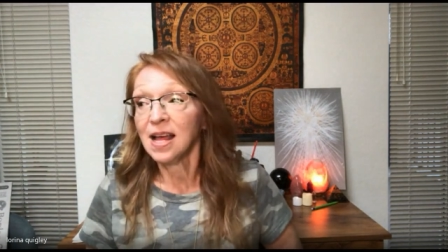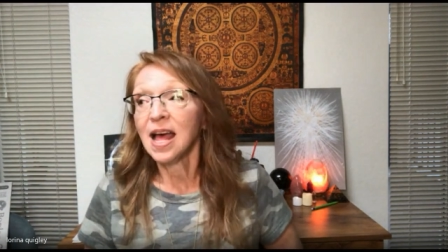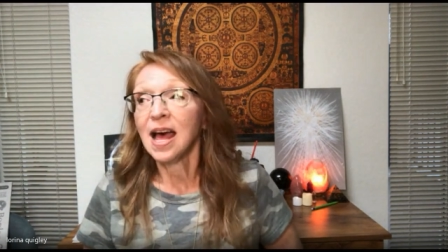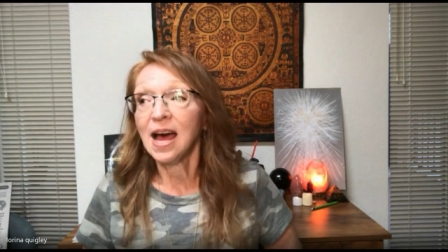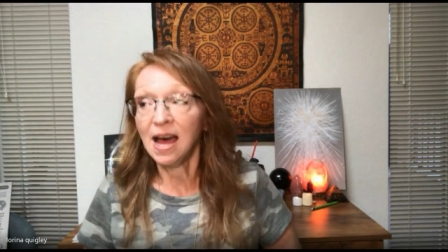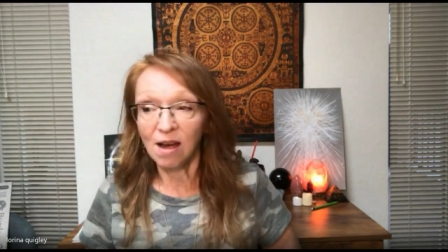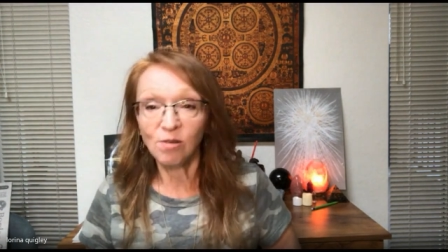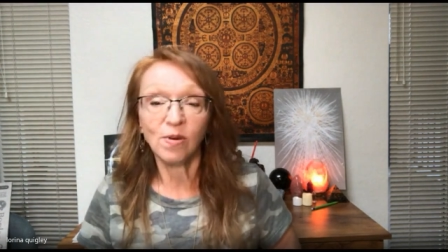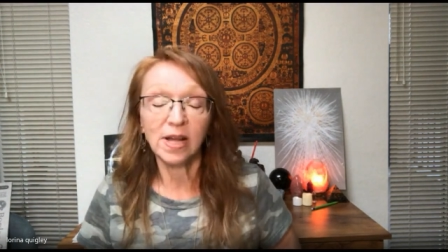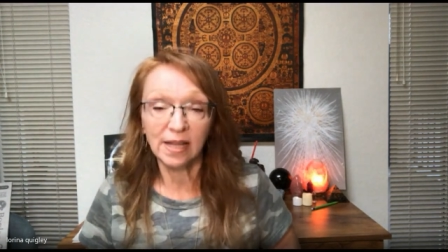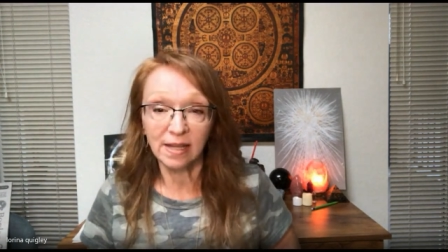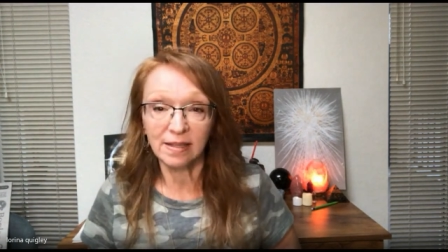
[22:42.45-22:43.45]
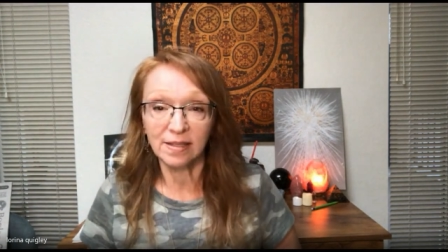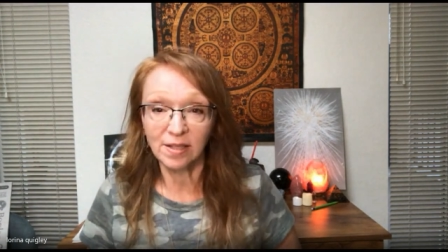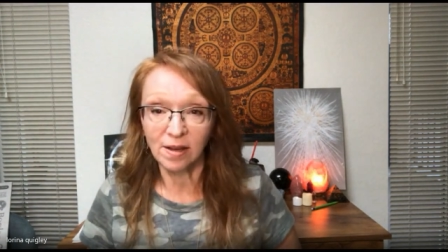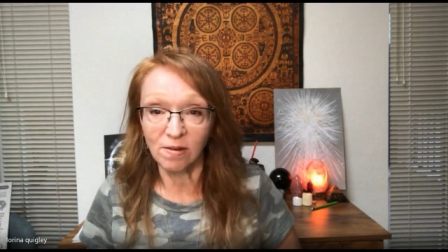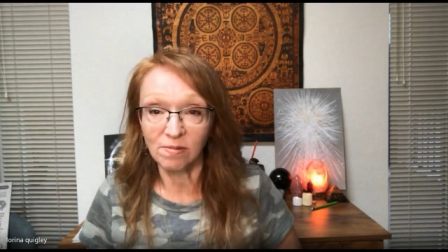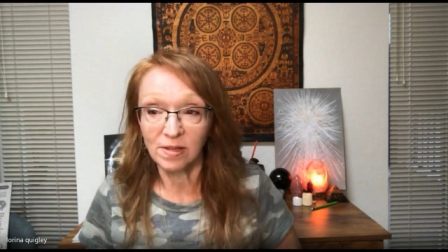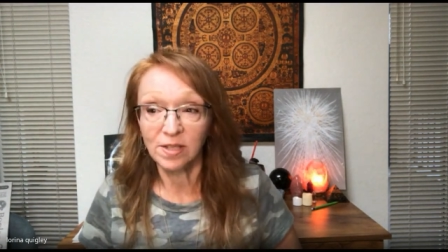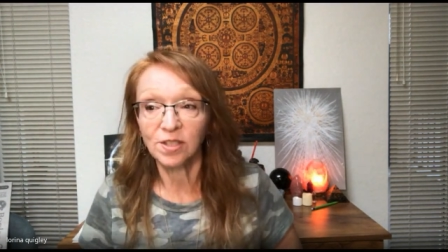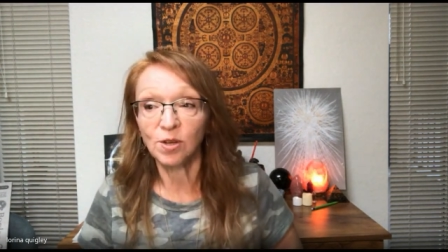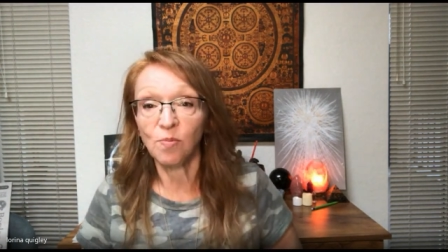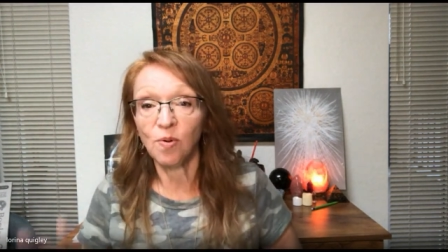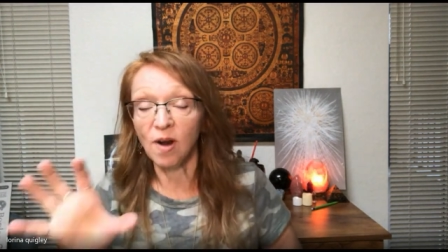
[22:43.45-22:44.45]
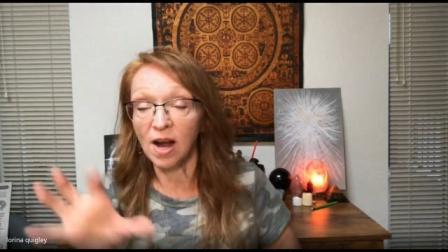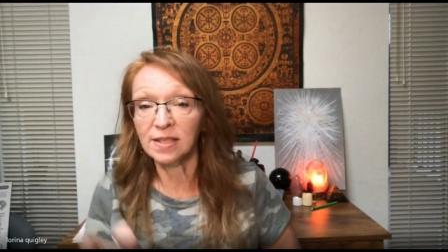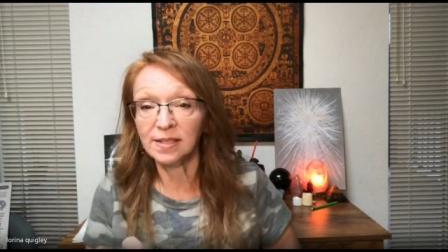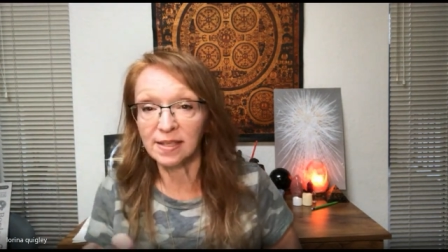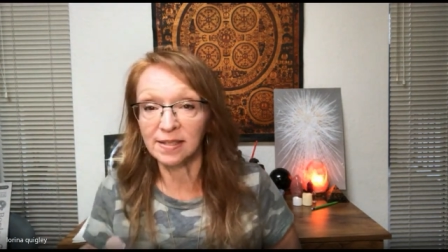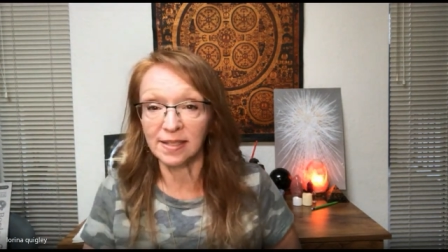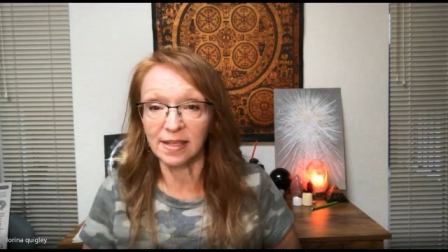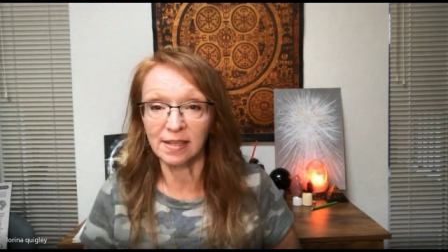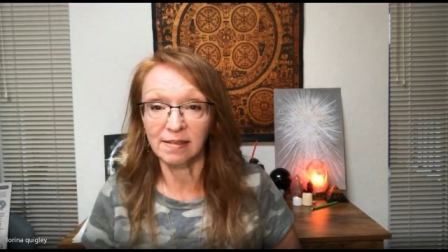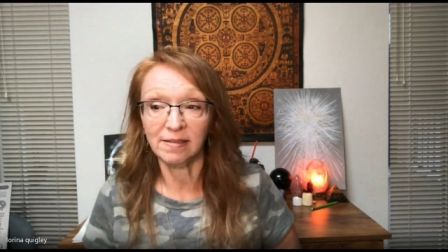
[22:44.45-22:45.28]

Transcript: how do I let this go? So process it,